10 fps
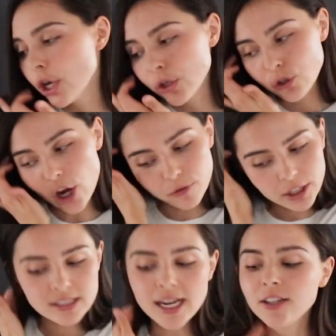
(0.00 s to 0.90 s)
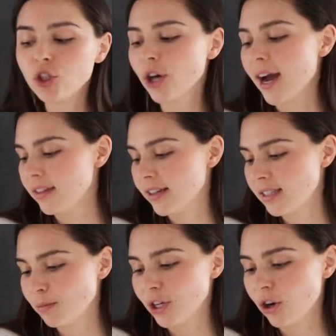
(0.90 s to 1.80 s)
So I'm really excited to try
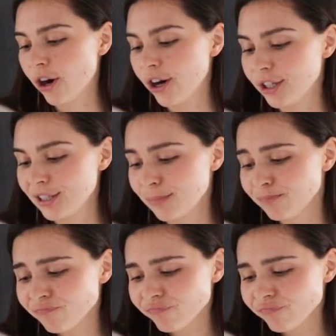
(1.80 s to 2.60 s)
this because